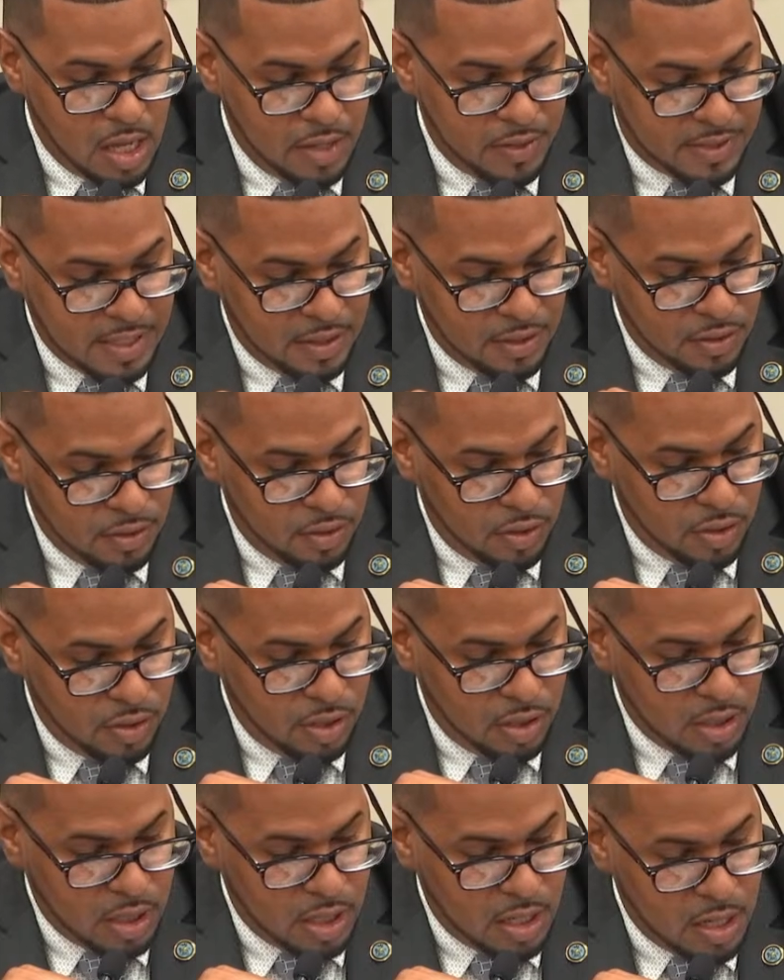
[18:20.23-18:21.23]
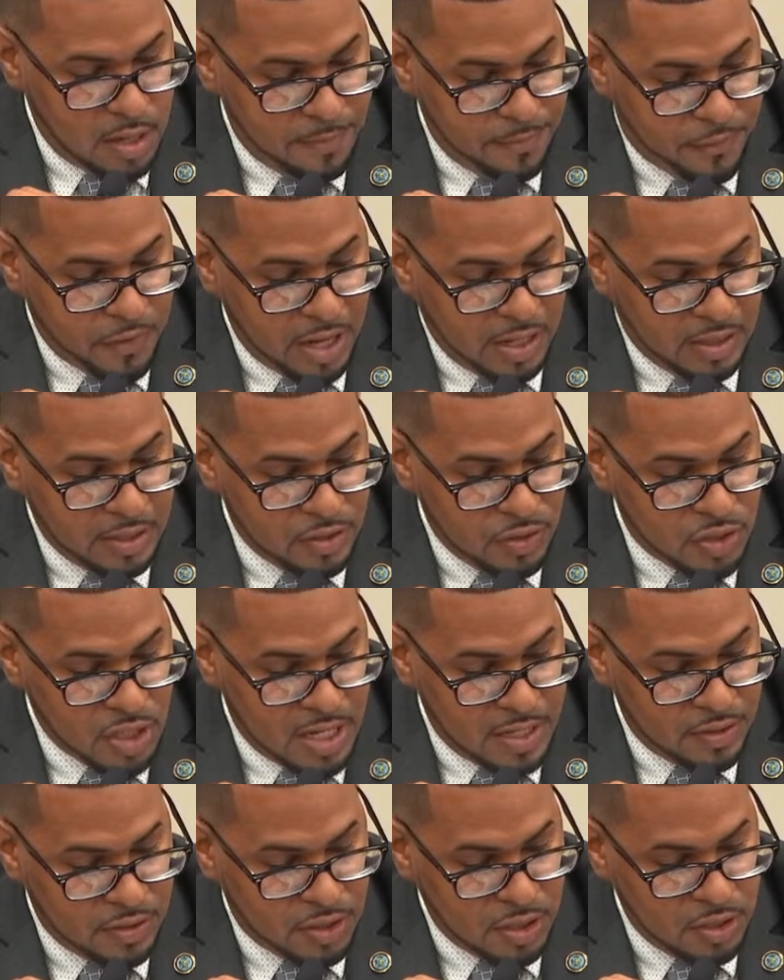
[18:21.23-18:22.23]
Senator Franklin
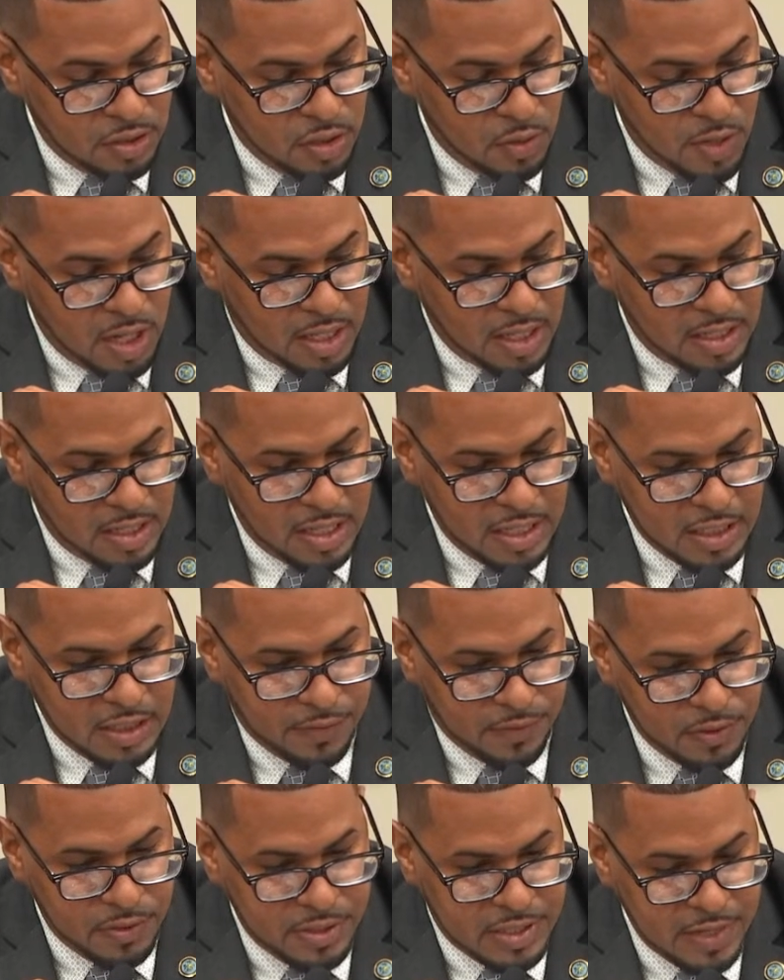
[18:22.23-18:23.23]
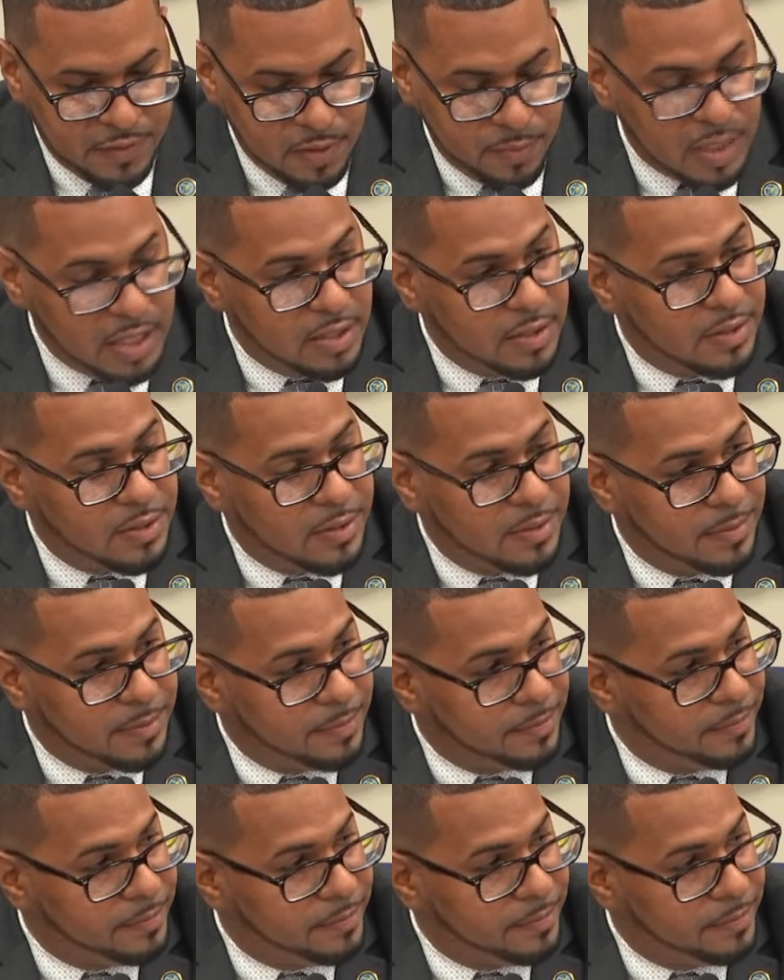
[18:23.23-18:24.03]
Johnson, you're recognized for your 7 minutes.